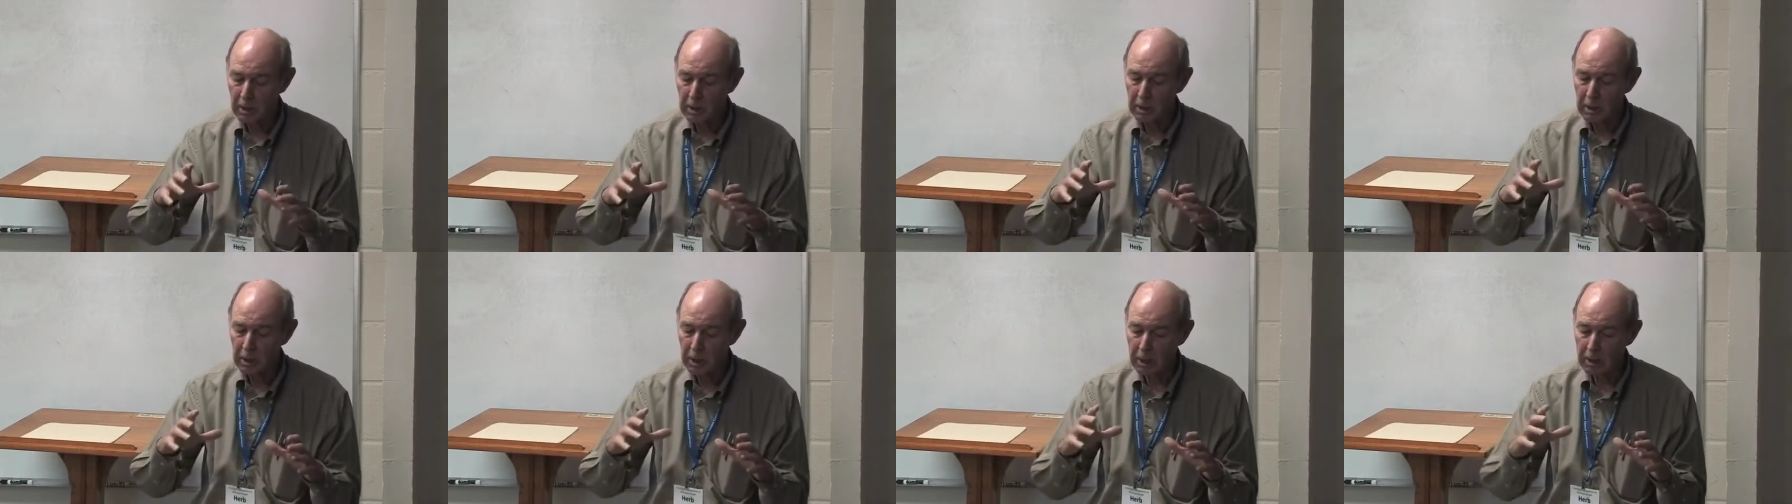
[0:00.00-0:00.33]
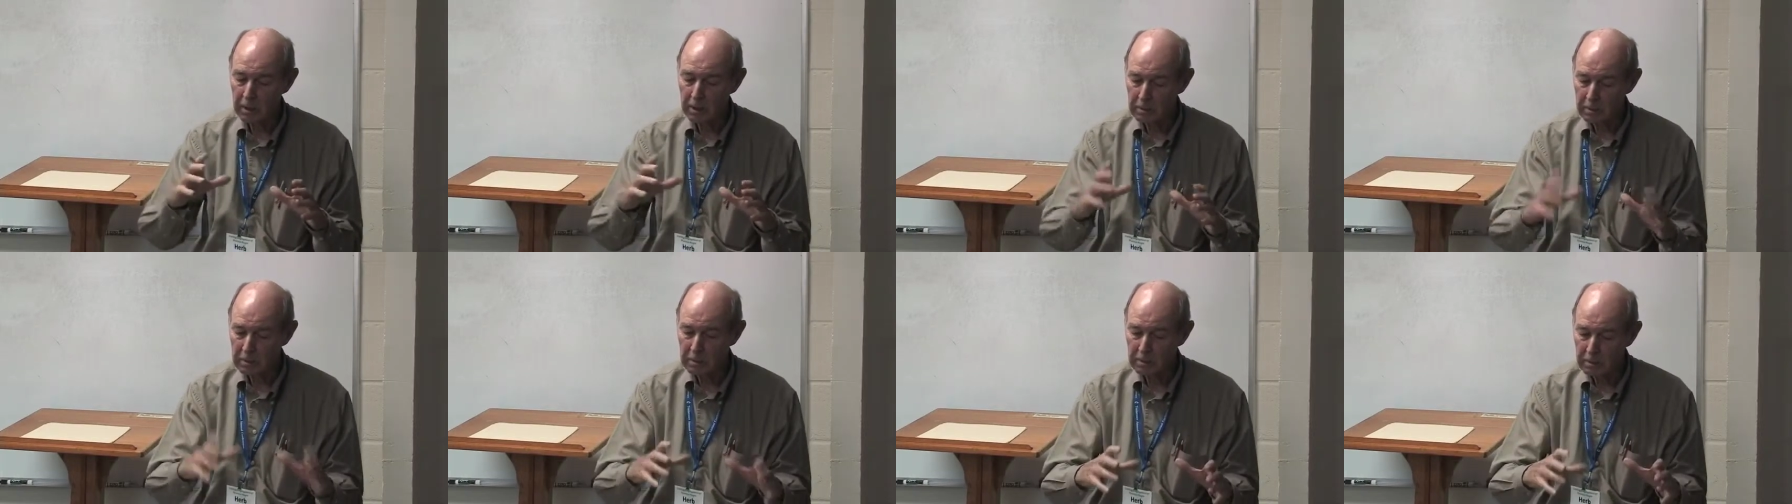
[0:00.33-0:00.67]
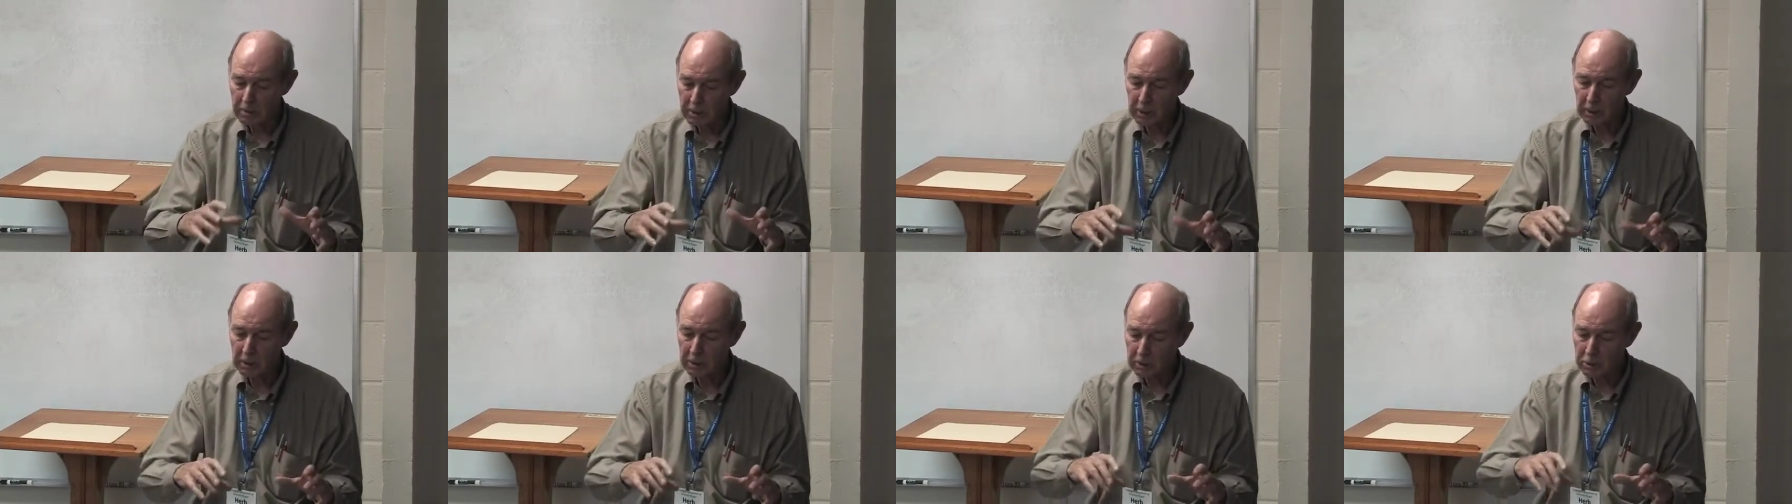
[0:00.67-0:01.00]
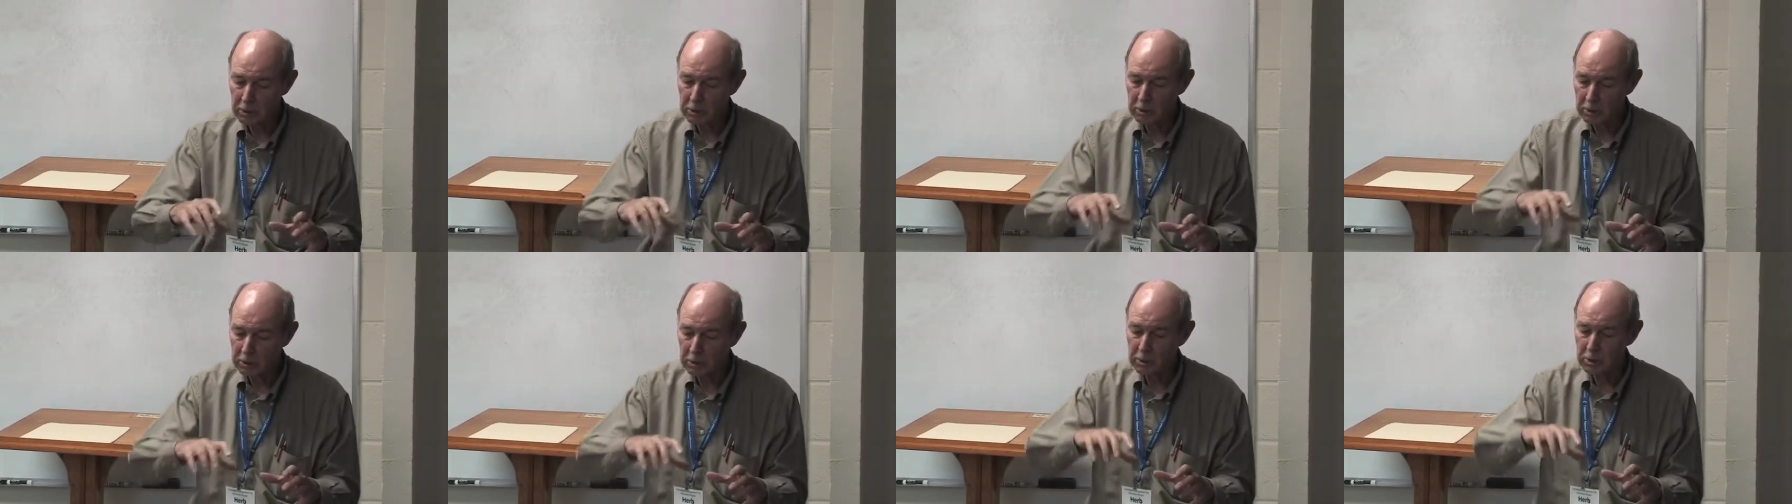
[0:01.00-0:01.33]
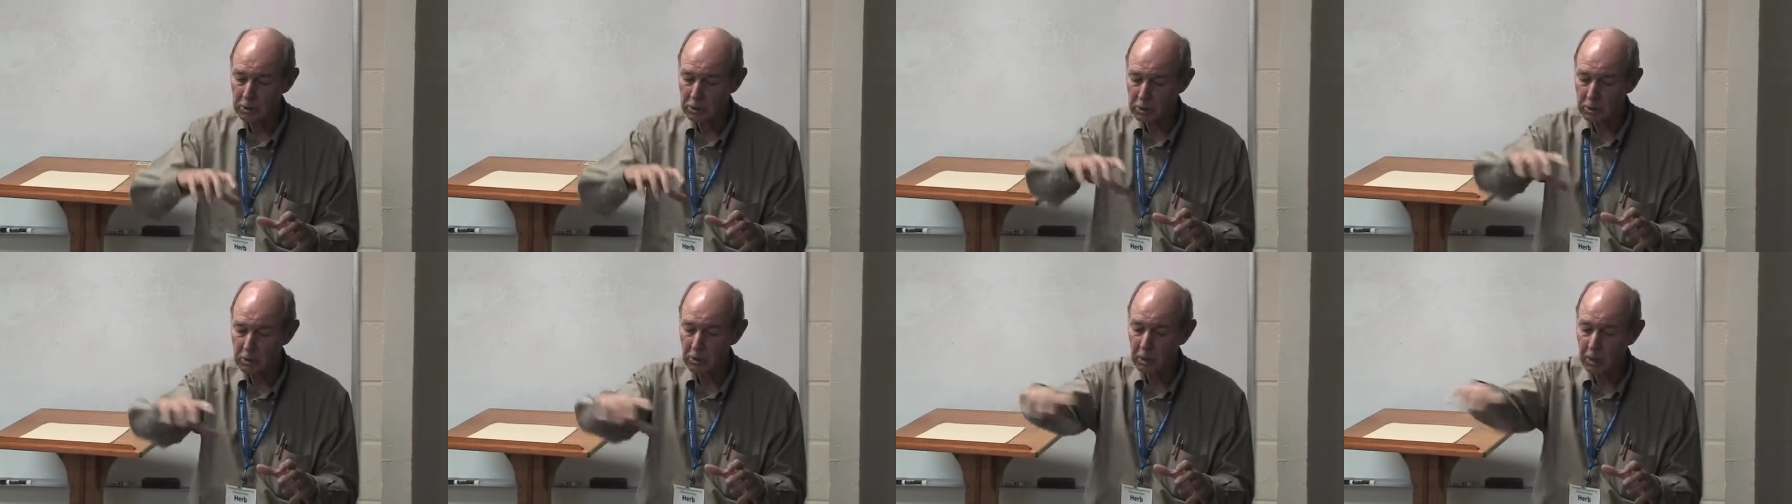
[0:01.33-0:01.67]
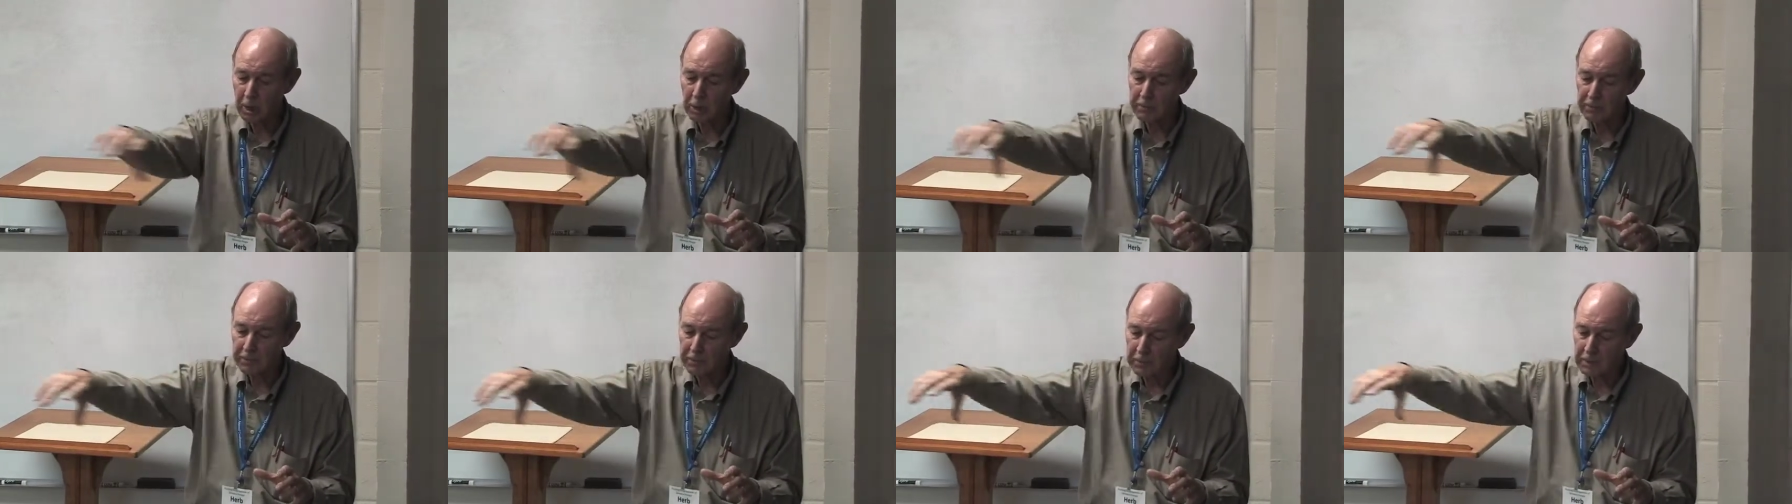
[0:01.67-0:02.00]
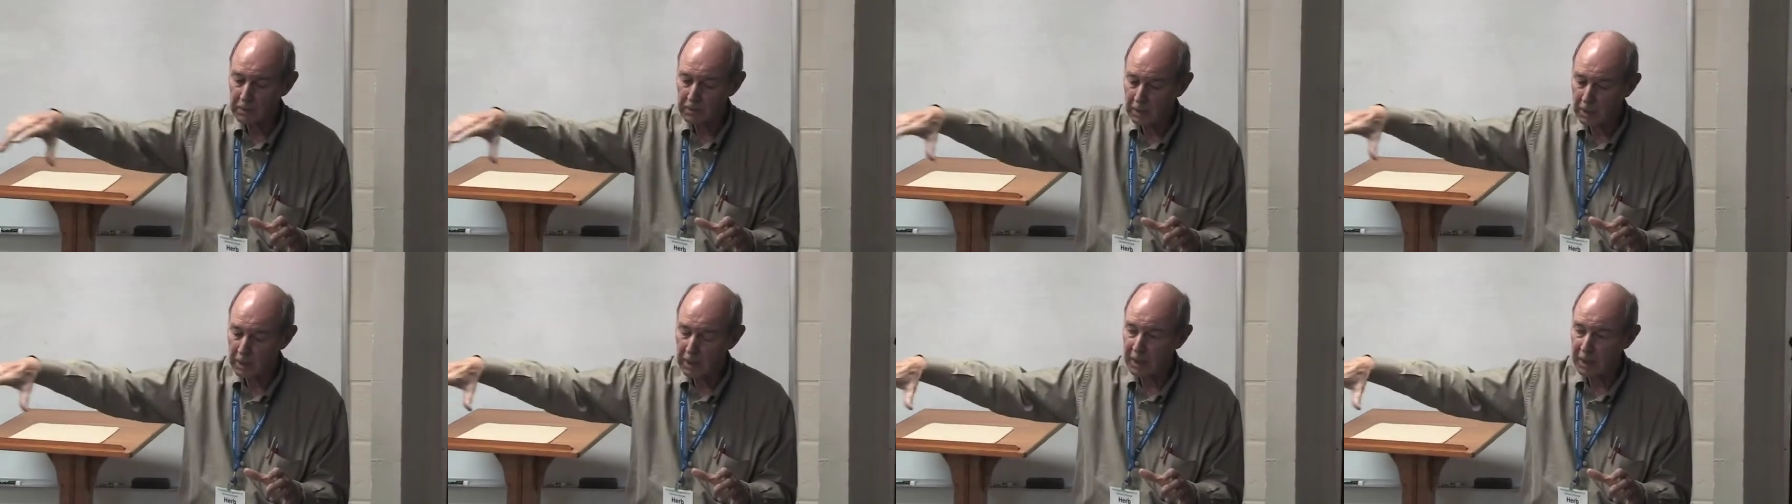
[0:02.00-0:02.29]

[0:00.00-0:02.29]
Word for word: uh, large churches are often